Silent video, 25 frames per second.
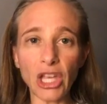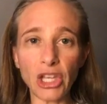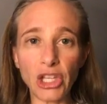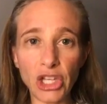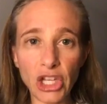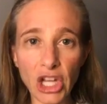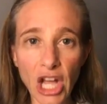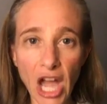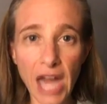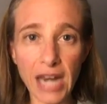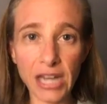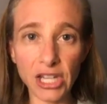
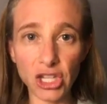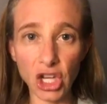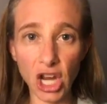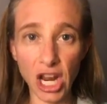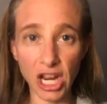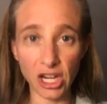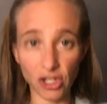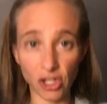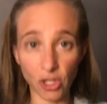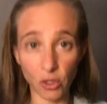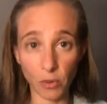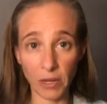You got to
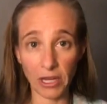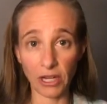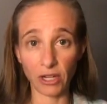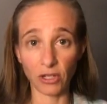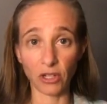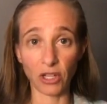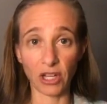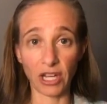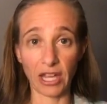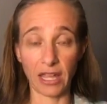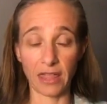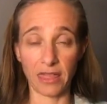change the way
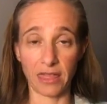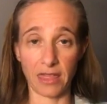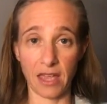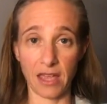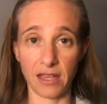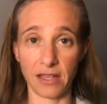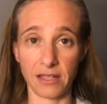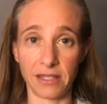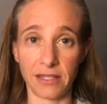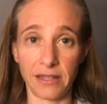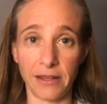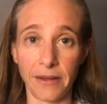you're looking at
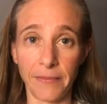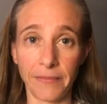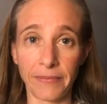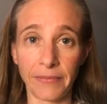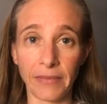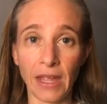things.